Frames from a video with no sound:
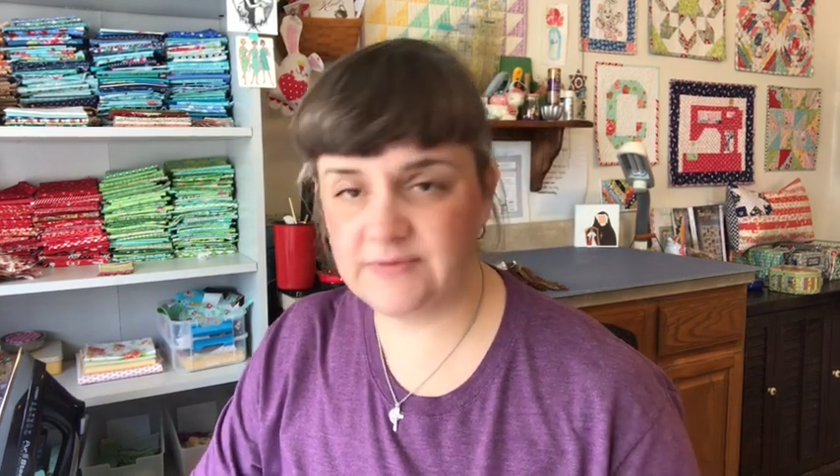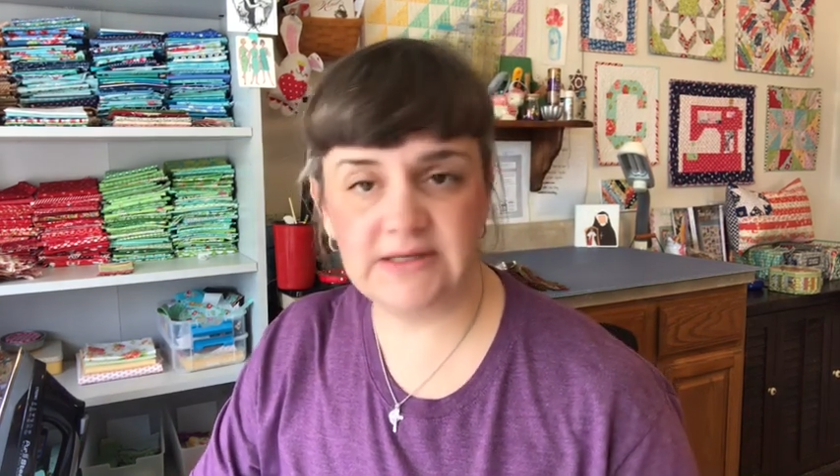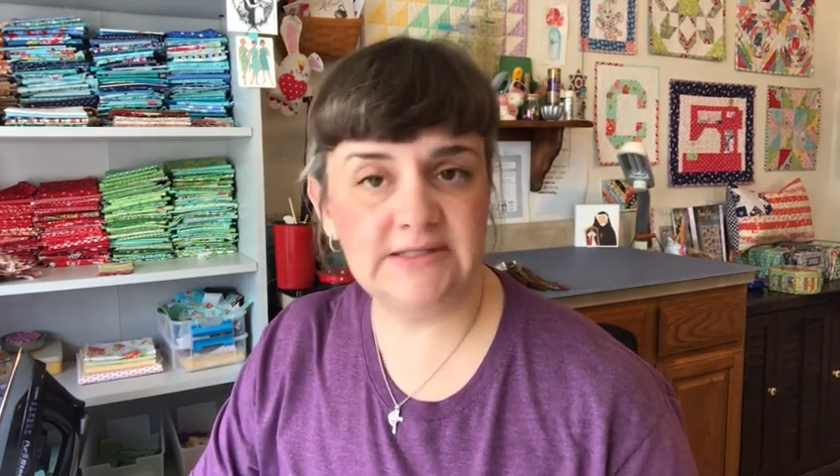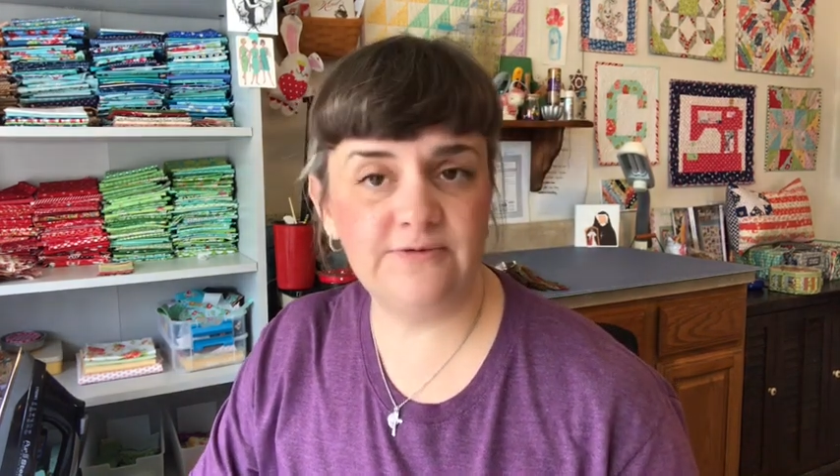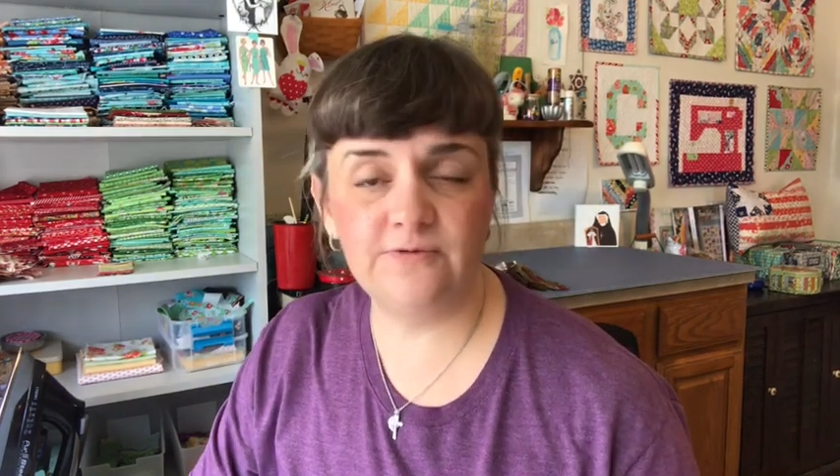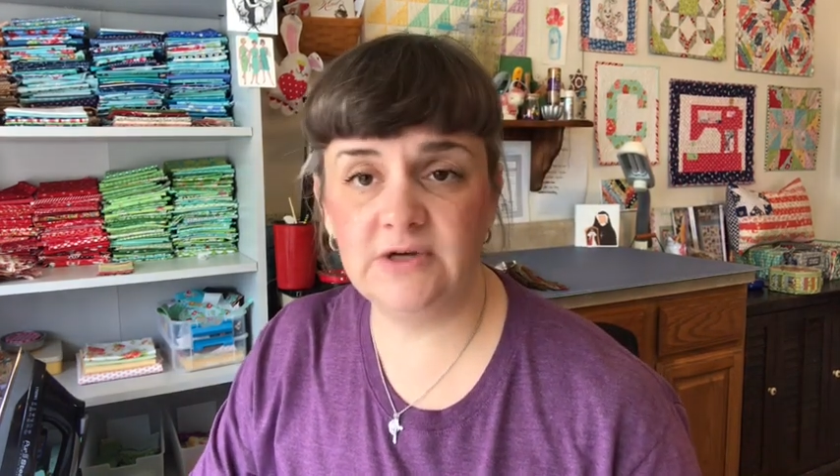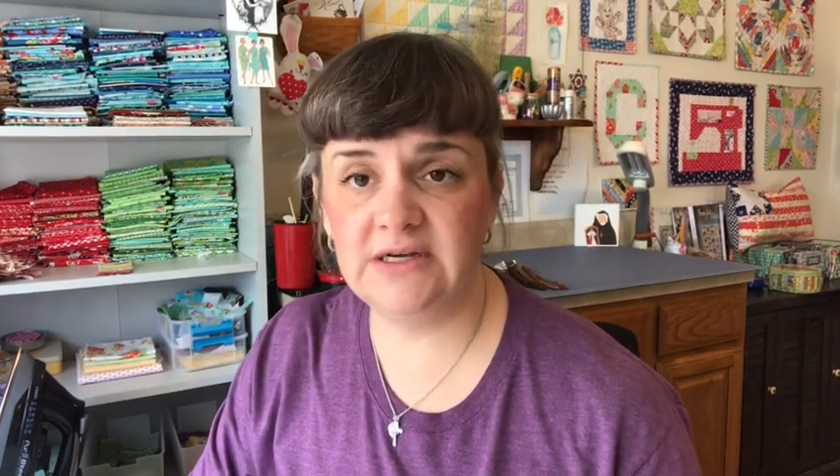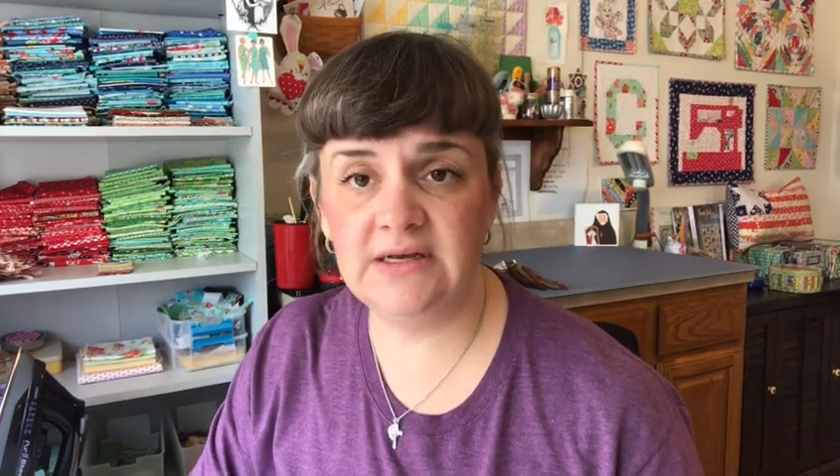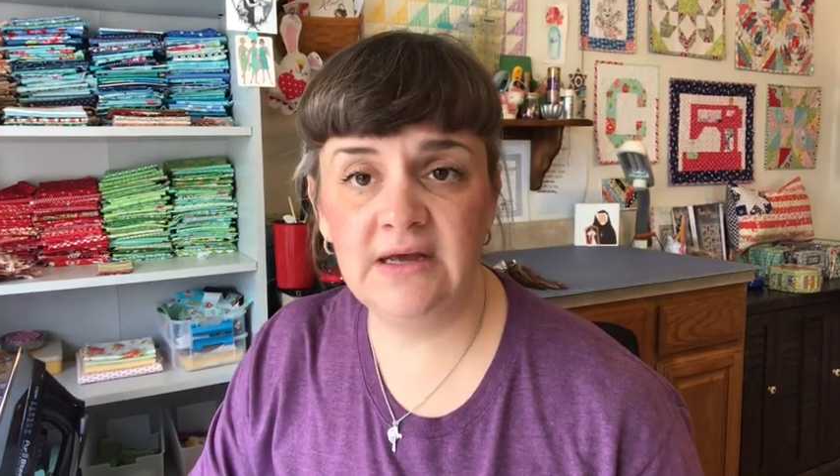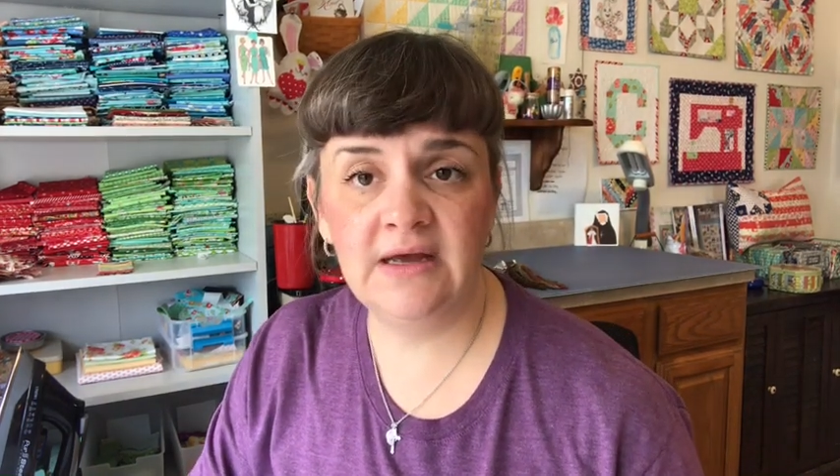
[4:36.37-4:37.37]
It's a
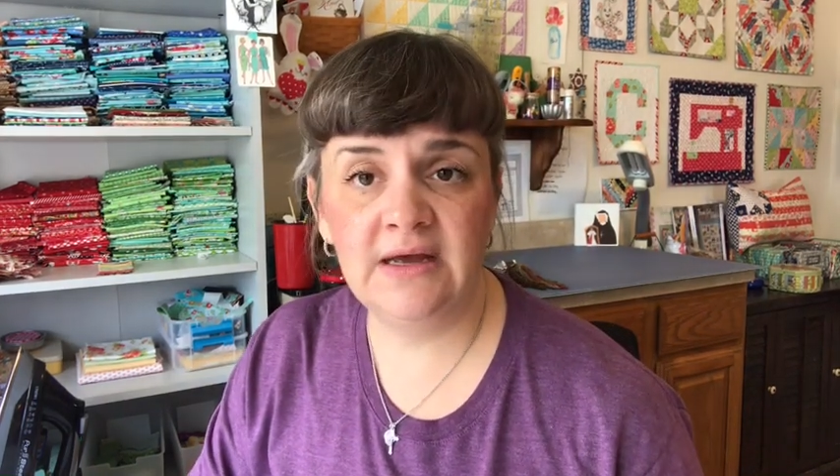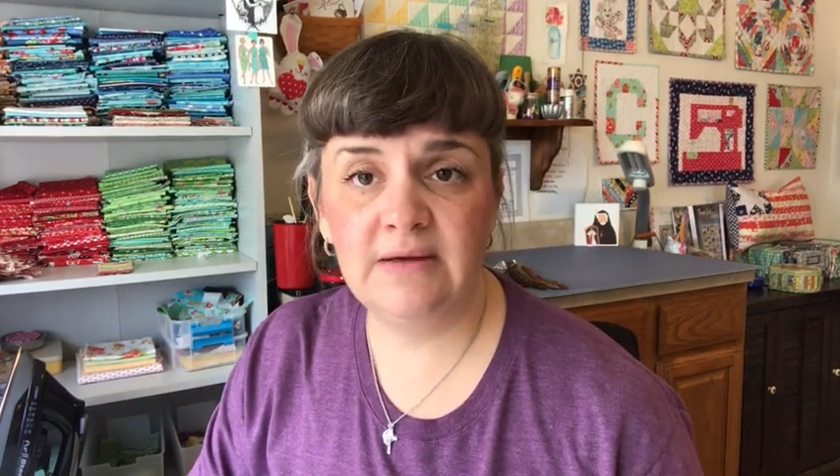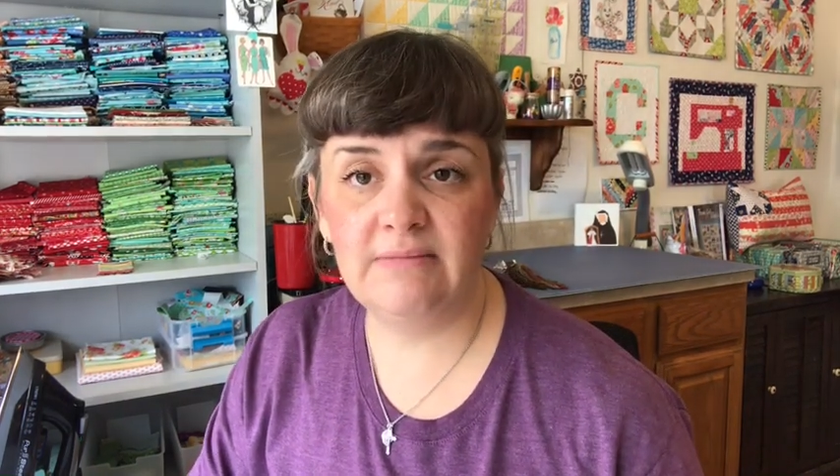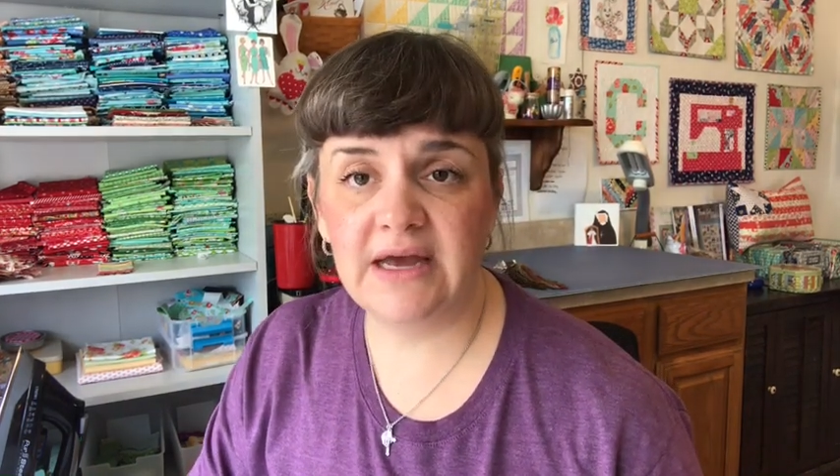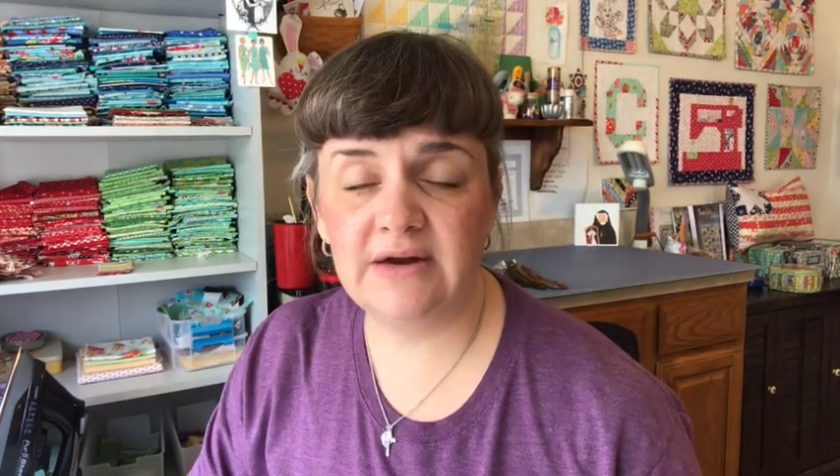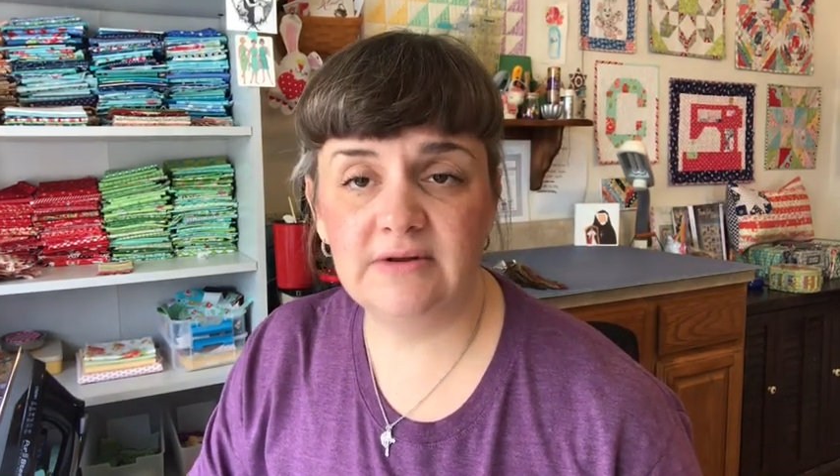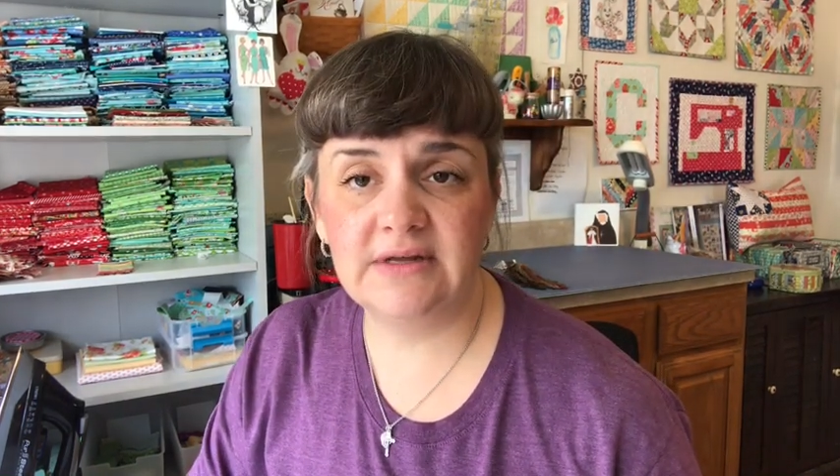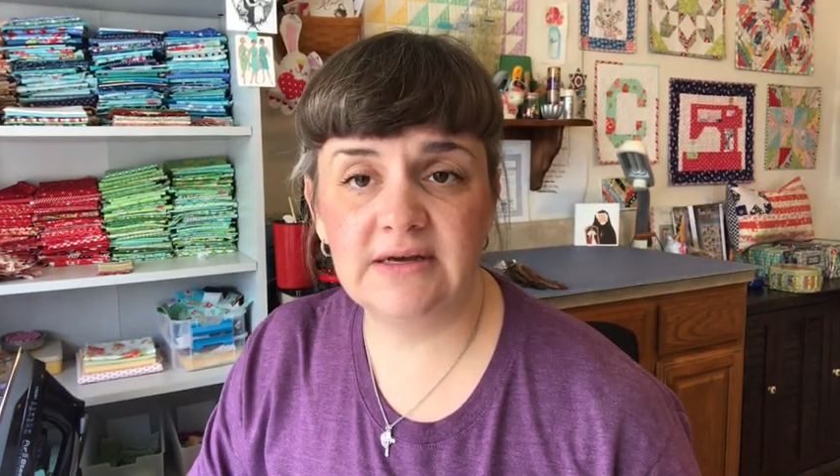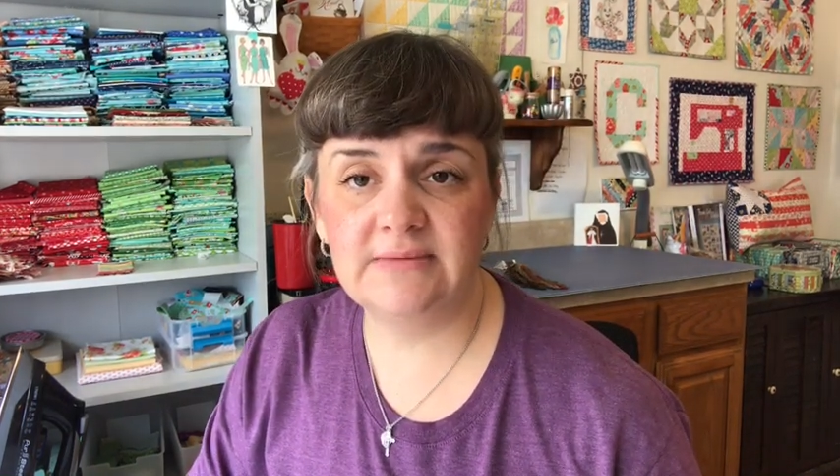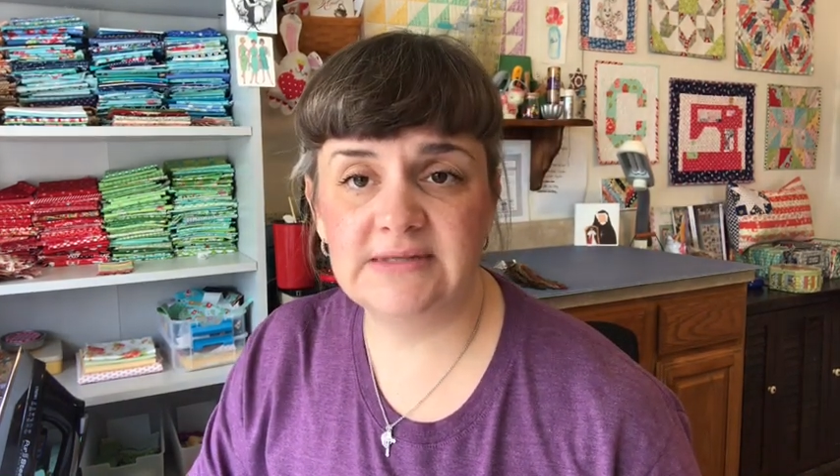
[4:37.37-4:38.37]
free pattern
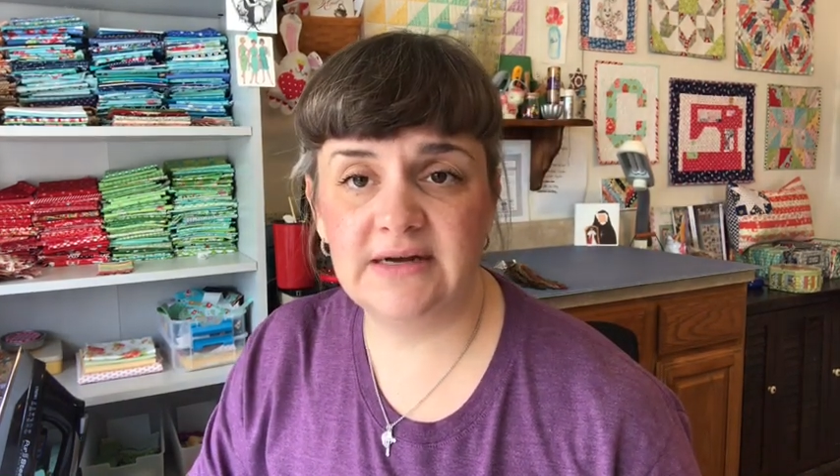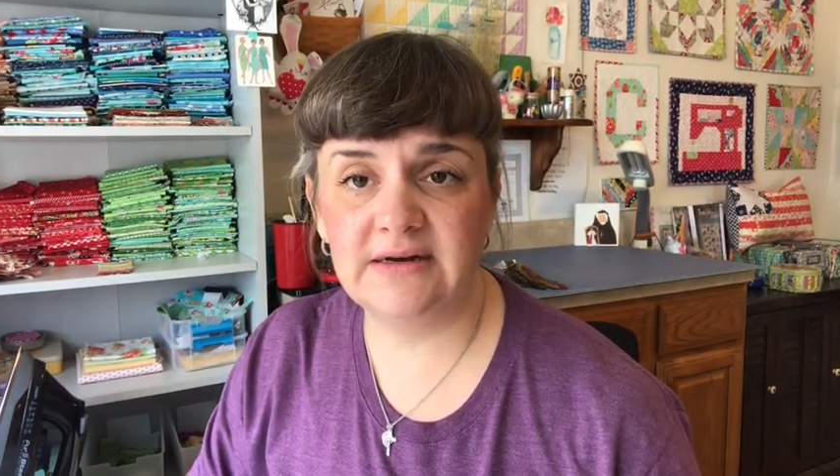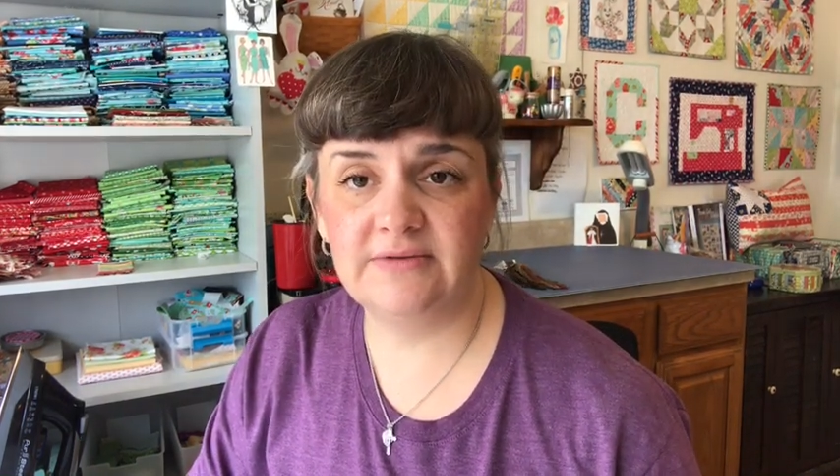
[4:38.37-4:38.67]
that comes out